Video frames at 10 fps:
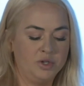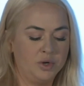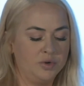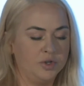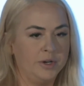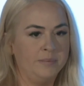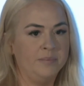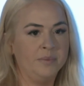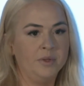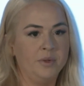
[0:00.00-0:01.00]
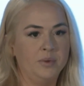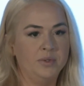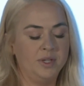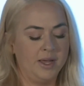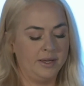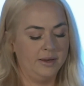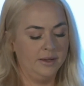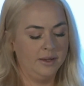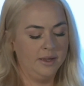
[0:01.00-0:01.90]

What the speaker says: Chodron, who said,